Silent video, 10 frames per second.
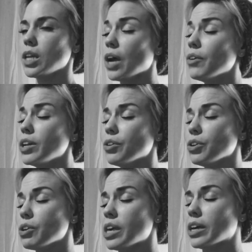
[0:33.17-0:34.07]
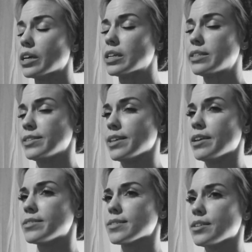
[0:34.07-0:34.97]
Now I know you can't
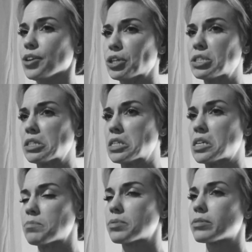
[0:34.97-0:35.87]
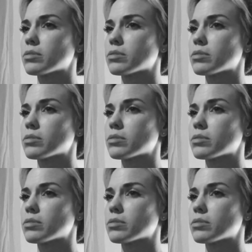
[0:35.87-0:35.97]
consent in your sleep.